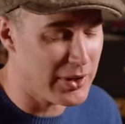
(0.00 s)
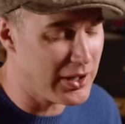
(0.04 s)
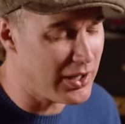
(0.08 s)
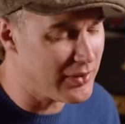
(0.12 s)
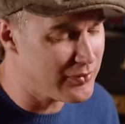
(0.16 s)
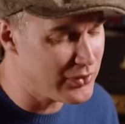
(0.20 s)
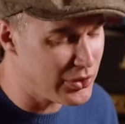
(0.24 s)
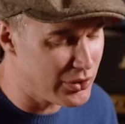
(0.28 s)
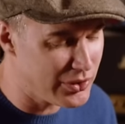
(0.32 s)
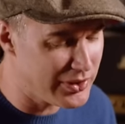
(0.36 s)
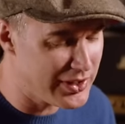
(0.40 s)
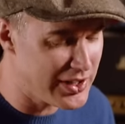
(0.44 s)
When
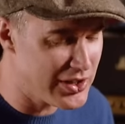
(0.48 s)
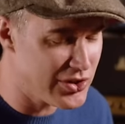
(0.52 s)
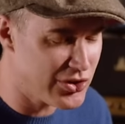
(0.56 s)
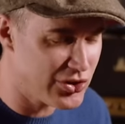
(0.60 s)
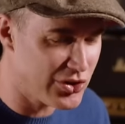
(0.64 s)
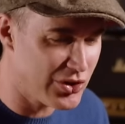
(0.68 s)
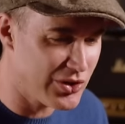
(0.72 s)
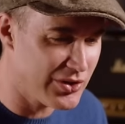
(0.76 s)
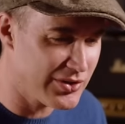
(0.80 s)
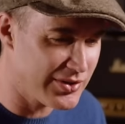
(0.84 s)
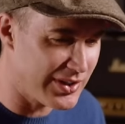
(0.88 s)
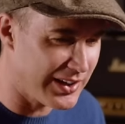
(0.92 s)
I'm doing these
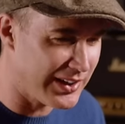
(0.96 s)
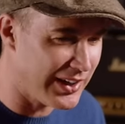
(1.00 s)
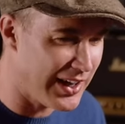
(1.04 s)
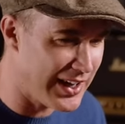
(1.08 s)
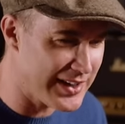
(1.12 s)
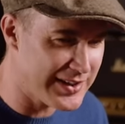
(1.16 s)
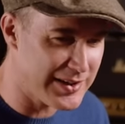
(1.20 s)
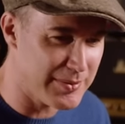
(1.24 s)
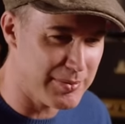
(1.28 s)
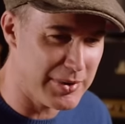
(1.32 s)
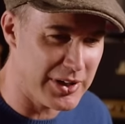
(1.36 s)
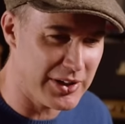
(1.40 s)
tunes, I
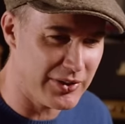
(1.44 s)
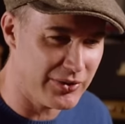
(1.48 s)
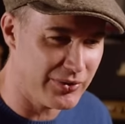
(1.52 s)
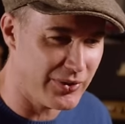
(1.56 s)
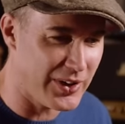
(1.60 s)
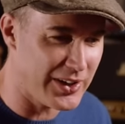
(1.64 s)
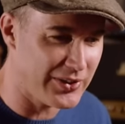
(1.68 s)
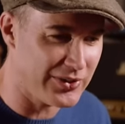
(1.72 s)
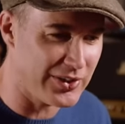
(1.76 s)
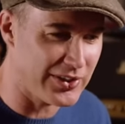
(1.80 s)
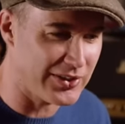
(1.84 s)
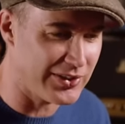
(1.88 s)
like to be as
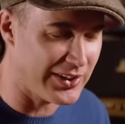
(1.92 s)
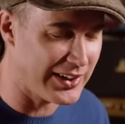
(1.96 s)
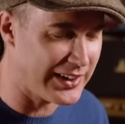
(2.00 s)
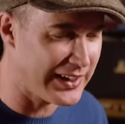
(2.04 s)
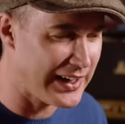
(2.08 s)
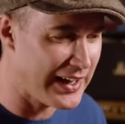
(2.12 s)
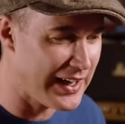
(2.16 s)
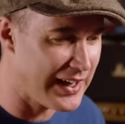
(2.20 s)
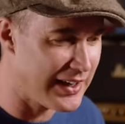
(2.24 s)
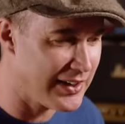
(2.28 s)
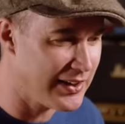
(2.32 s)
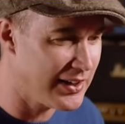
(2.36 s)
fussy as I
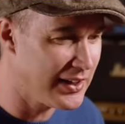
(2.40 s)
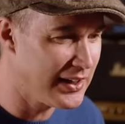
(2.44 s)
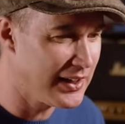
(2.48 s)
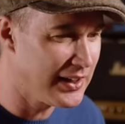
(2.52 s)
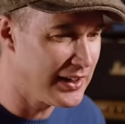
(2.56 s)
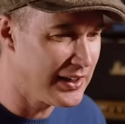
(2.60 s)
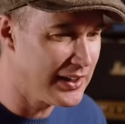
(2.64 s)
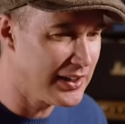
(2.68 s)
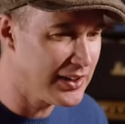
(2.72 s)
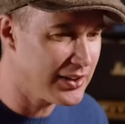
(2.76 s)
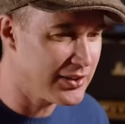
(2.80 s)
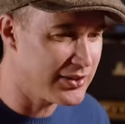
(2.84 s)
can
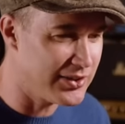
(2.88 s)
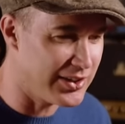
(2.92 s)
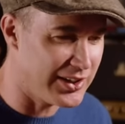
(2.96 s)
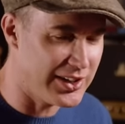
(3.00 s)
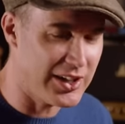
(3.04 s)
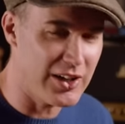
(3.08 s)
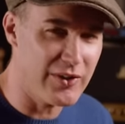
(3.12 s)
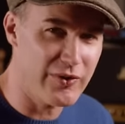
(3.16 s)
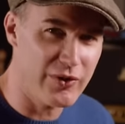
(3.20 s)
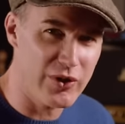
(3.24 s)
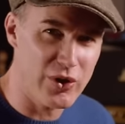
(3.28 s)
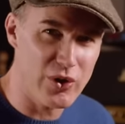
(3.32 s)
to
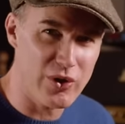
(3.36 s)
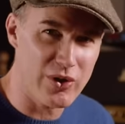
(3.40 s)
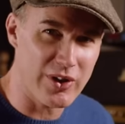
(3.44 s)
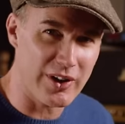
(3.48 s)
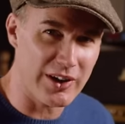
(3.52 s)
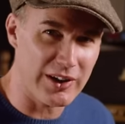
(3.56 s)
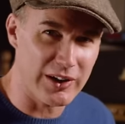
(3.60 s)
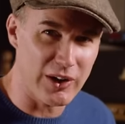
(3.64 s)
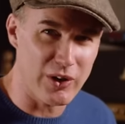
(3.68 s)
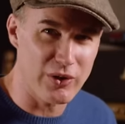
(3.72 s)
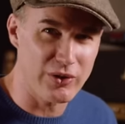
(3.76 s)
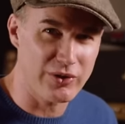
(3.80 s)
give you
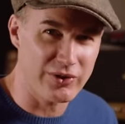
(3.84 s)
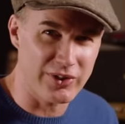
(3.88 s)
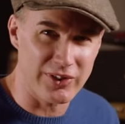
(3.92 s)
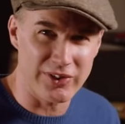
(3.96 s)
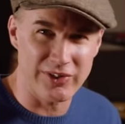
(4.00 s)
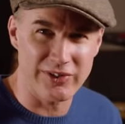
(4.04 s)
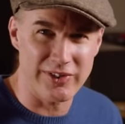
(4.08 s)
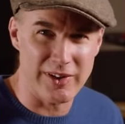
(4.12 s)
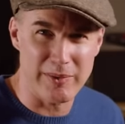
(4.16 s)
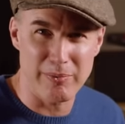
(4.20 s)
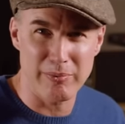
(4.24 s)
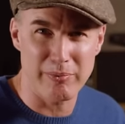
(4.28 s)
the
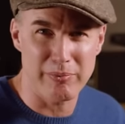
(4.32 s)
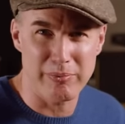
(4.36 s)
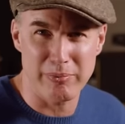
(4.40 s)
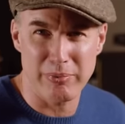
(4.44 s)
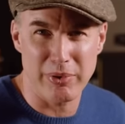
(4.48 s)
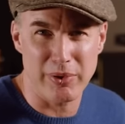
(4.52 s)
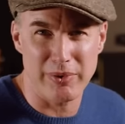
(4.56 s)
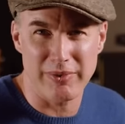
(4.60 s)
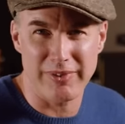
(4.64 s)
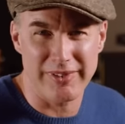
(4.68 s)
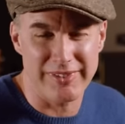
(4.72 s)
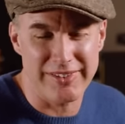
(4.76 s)
closest
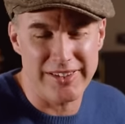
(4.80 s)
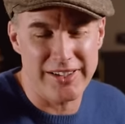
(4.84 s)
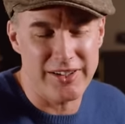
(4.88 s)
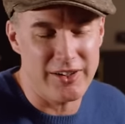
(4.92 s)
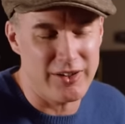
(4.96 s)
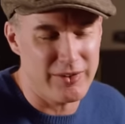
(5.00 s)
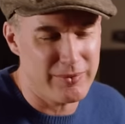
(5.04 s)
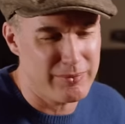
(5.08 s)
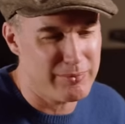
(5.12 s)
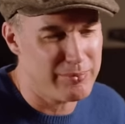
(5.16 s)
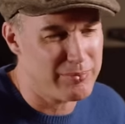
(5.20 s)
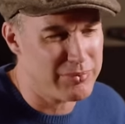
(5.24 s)

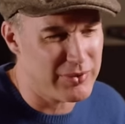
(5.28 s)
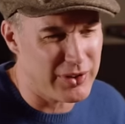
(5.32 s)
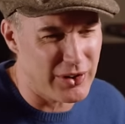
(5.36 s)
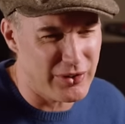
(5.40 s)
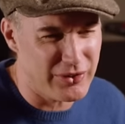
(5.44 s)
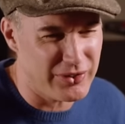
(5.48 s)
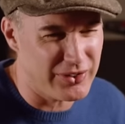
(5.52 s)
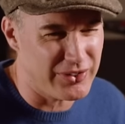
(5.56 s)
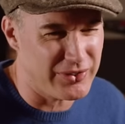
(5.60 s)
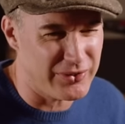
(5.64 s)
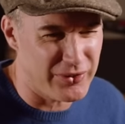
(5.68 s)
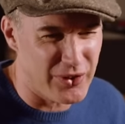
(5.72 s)

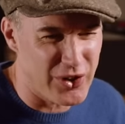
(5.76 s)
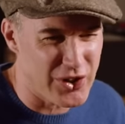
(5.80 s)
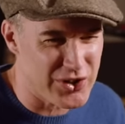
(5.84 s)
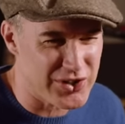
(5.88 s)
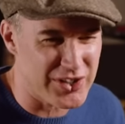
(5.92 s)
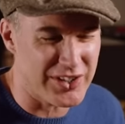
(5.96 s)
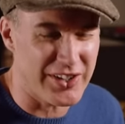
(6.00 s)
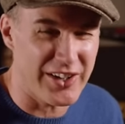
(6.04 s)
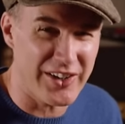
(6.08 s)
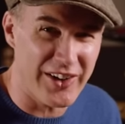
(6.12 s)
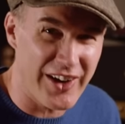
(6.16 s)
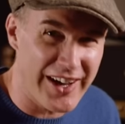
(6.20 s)
closest
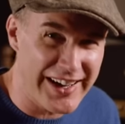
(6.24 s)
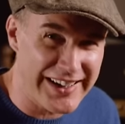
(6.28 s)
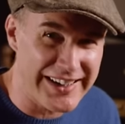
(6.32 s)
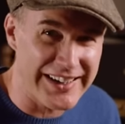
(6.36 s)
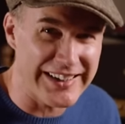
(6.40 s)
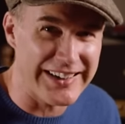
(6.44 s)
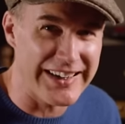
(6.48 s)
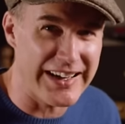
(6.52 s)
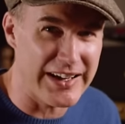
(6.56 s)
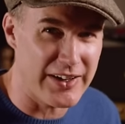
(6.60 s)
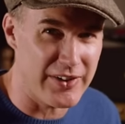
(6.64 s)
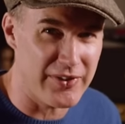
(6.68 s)
version that I
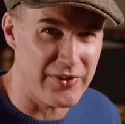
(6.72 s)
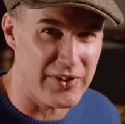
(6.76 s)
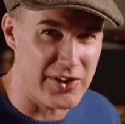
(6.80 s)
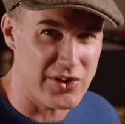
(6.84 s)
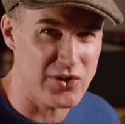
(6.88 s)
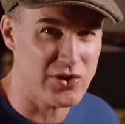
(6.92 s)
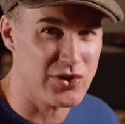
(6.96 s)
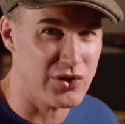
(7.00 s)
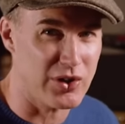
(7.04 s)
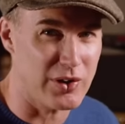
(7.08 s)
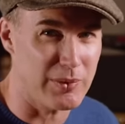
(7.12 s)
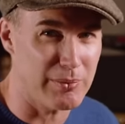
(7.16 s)
can get of
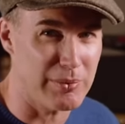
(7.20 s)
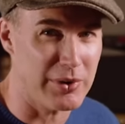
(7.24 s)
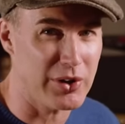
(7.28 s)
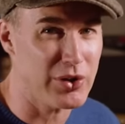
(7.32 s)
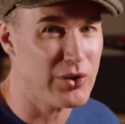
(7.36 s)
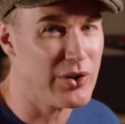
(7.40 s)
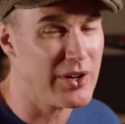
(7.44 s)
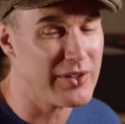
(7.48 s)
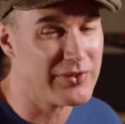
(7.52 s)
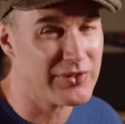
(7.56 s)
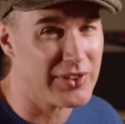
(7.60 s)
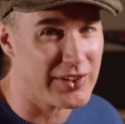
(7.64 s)
this tune. But
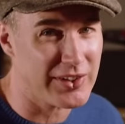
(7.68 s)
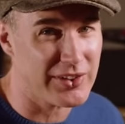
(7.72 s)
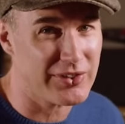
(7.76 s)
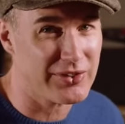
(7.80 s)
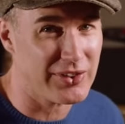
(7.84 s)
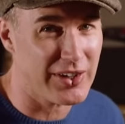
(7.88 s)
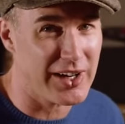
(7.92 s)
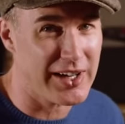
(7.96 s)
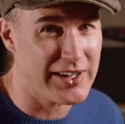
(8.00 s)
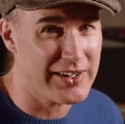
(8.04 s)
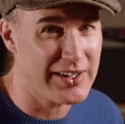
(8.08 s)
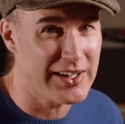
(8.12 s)
you have to
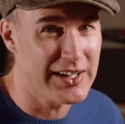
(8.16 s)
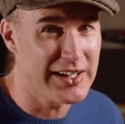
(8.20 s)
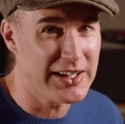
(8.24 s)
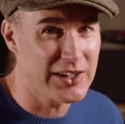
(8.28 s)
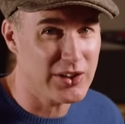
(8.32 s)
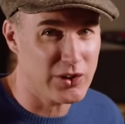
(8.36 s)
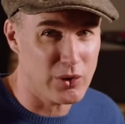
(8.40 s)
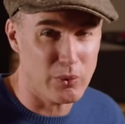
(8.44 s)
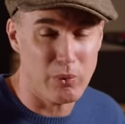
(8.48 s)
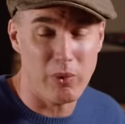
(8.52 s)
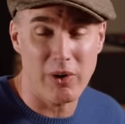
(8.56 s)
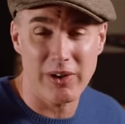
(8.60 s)
decide
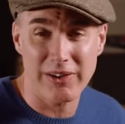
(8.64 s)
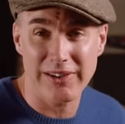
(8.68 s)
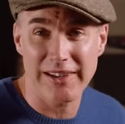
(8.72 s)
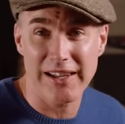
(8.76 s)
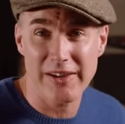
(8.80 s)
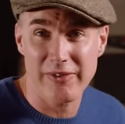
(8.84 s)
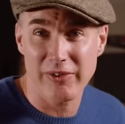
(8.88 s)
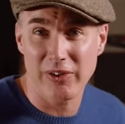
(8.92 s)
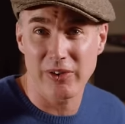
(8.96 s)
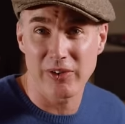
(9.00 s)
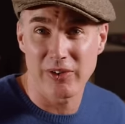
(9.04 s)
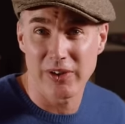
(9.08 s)
to what
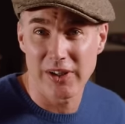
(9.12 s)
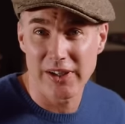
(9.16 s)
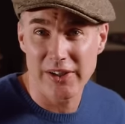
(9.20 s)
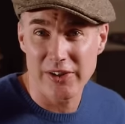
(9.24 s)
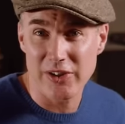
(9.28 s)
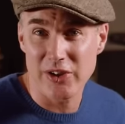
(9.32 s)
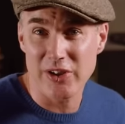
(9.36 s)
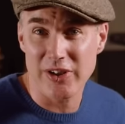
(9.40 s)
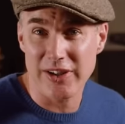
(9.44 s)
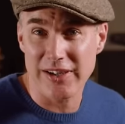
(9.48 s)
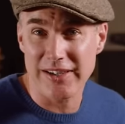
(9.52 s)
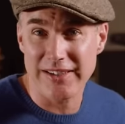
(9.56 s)
level
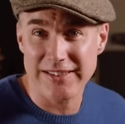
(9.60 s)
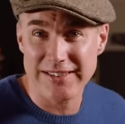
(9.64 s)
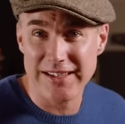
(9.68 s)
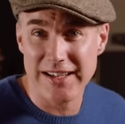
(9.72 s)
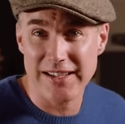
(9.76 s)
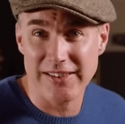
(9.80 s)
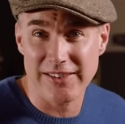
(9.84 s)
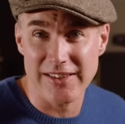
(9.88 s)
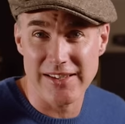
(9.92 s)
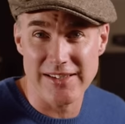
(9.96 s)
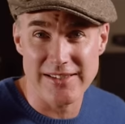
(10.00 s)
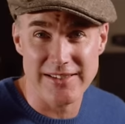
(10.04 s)
you're going to
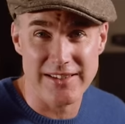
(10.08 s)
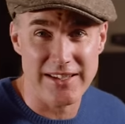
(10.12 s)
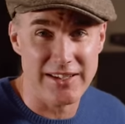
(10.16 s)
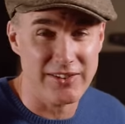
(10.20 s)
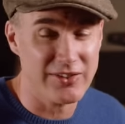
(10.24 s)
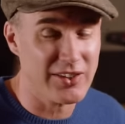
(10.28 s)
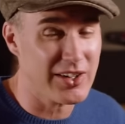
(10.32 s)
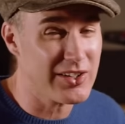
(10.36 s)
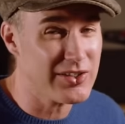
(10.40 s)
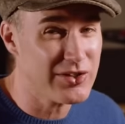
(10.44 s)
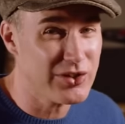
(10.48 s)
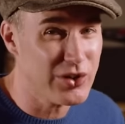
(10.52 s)
take these
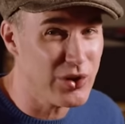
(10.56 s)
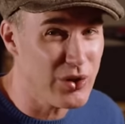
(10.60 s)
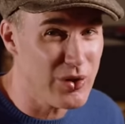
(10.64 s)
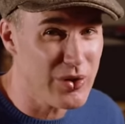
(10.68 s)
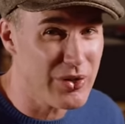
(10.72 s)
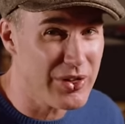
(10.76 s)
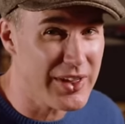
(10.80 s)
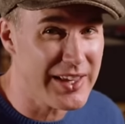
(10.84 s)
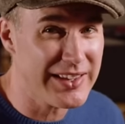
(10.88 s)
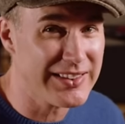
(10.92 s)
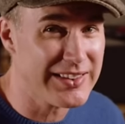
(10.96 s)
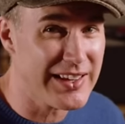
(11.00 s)
things. I do
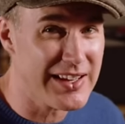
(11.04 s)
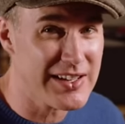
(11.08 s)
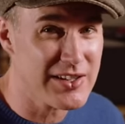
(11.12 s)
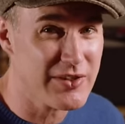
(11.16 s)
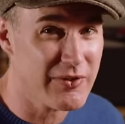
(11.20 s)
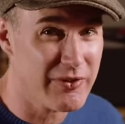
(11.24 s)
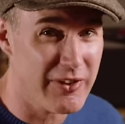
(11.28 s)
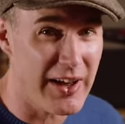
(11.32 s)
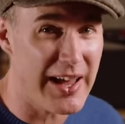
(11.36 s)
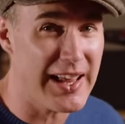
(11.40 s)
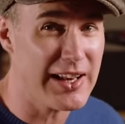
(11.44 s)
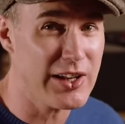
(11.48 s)
think
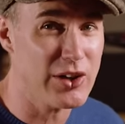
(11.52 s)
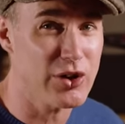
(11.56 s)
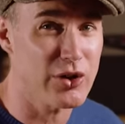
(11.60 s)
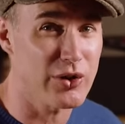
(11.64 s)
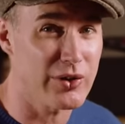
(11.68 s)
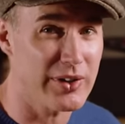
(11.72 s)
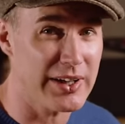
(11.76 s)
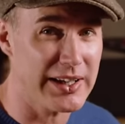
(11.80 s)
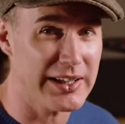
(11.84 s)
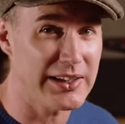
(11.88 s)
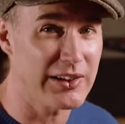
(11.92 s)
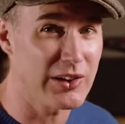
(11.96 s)
there's
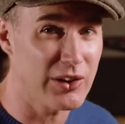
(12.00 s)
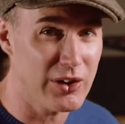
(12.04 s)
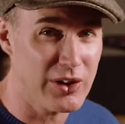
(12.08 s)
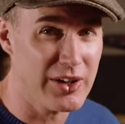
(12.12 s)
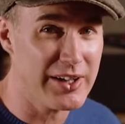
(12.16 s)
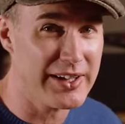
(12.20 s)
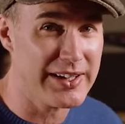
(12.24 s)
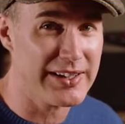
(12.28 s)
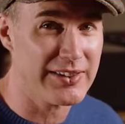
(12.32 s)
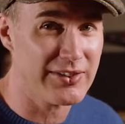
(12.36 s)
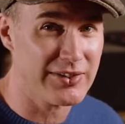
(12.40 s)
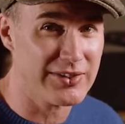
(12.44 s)
value in
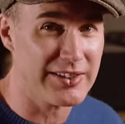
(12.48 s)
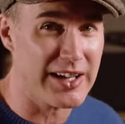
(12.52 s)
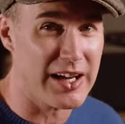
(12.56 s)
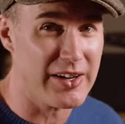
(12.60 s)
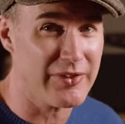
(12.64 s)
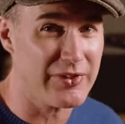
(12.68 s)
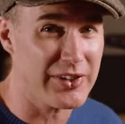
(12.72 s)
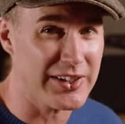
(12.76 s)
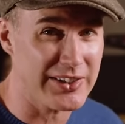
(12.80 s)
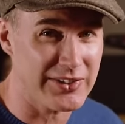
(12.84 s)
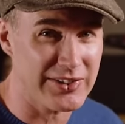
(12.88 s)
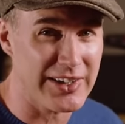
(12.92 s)
learning
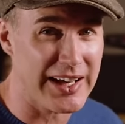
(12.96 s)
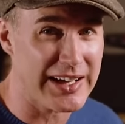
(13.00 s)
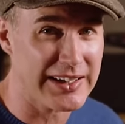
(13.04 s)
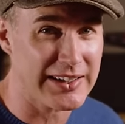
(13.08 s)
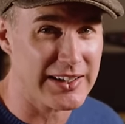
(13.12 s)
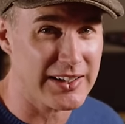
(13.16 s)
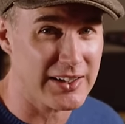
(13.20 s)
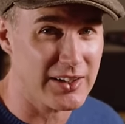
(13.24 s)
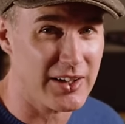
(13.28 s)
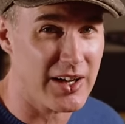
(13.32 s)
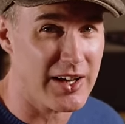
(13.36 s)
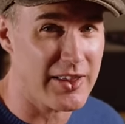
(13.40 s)
stuff
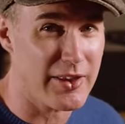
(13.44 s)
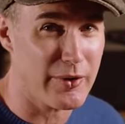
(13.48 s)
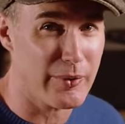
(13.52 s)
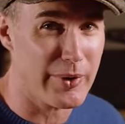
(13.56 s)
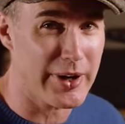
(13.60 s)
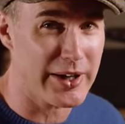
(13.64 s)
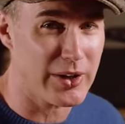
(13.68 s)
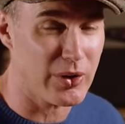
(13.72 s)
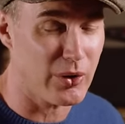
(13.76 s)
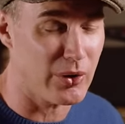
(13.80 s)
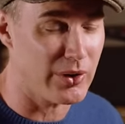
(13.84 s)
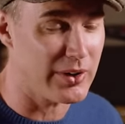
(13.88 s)
exactly like the
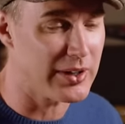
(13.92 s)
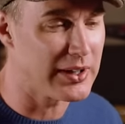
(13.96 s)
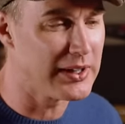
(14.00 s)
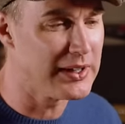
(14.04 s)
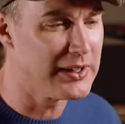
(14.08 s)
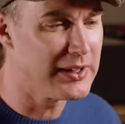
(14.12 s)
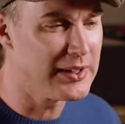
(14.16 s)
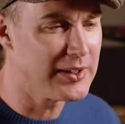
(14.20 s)
record.